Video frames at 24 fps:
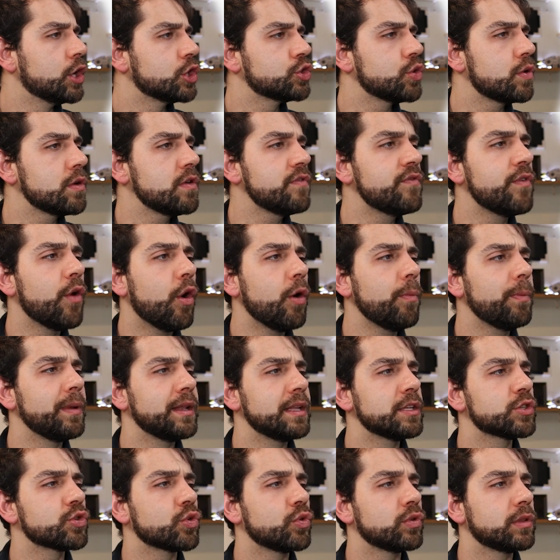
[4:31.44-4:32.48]
So if I open
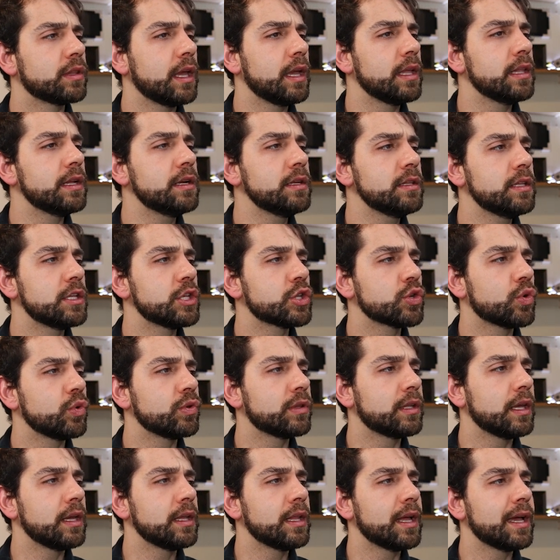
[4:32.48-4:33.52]
this container, this
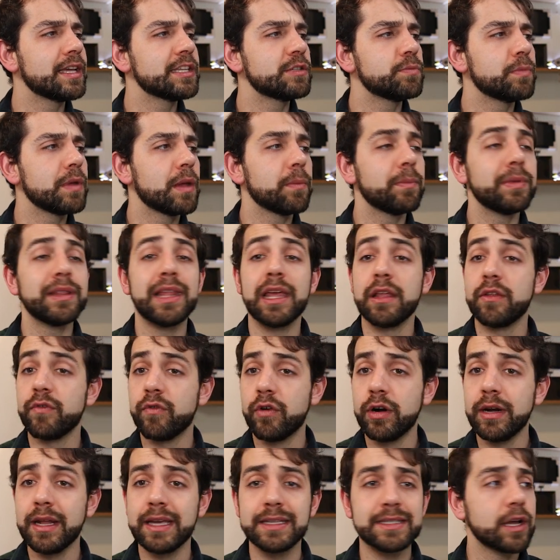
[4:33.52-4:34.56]
container has been updated
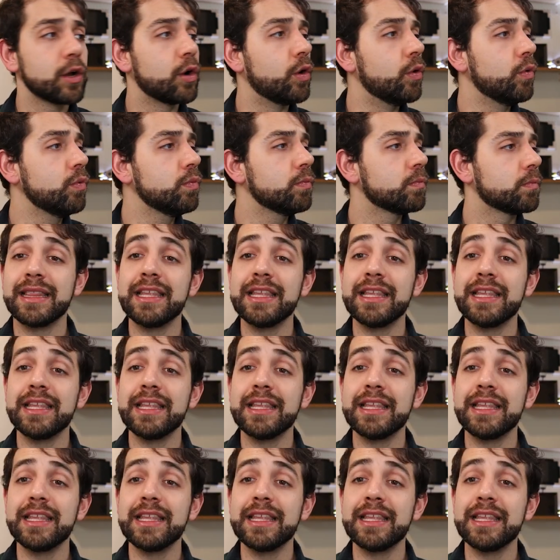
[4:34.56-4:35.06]
four days ago.